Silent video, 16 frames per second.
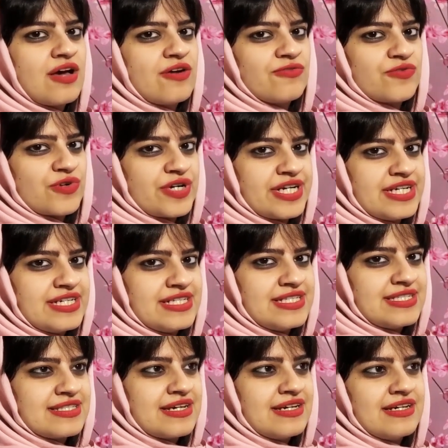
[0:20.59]
for
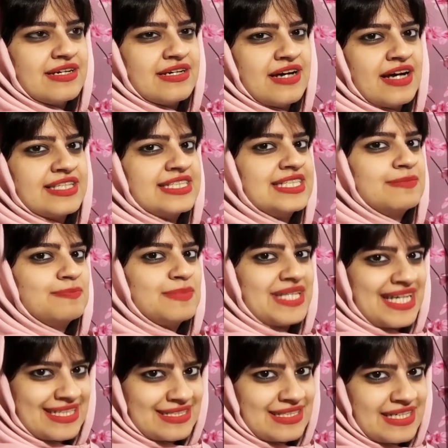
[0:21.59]
its uh,
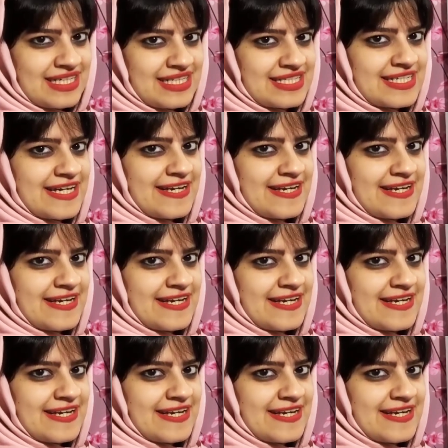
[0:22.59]
antiplatelet